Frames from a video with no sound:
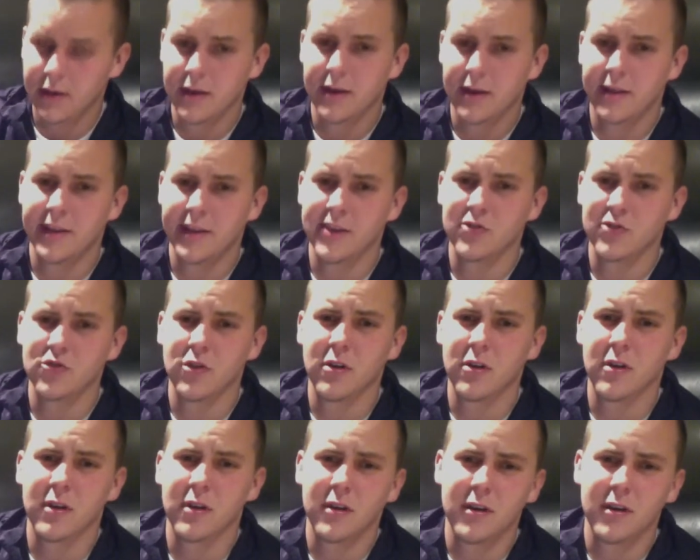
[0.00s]
They
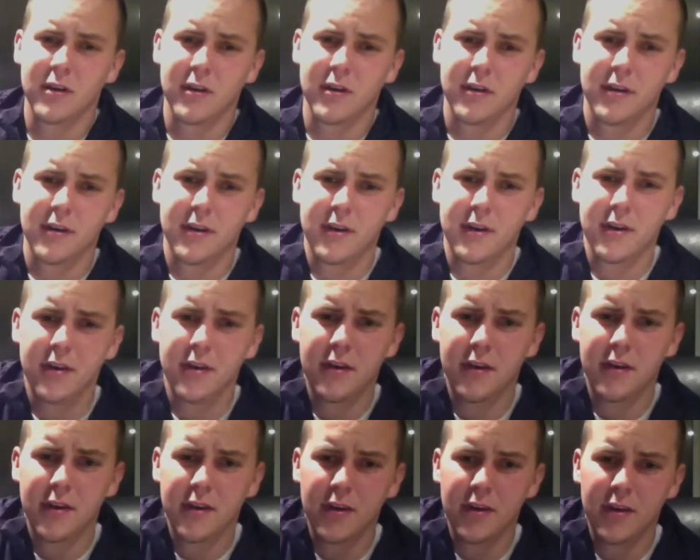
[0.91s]
draw
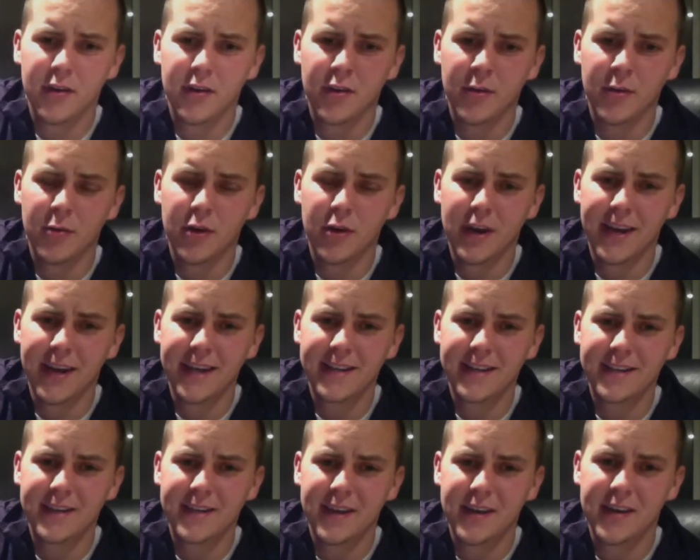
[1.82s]
number
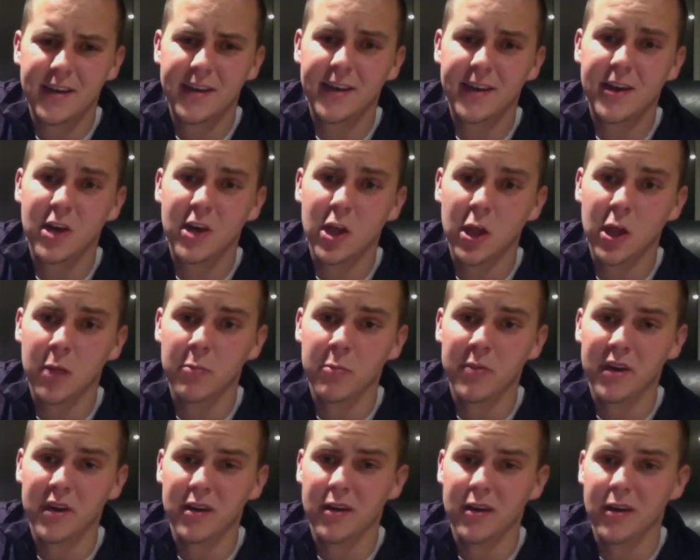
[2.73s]
8,
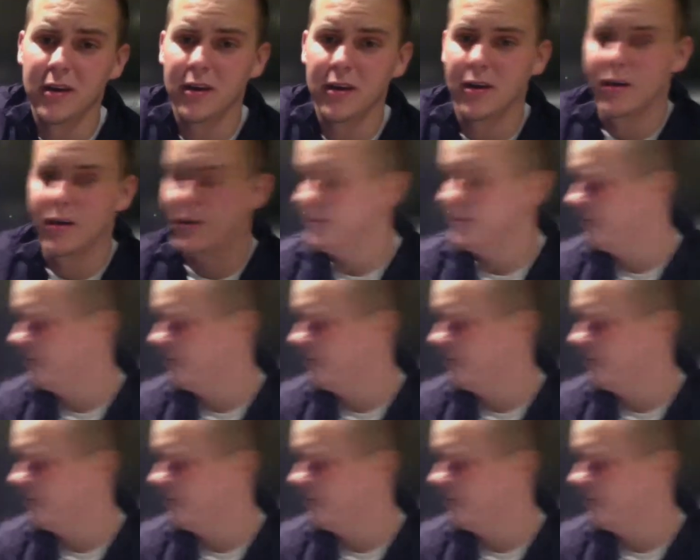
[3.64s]
Colombia.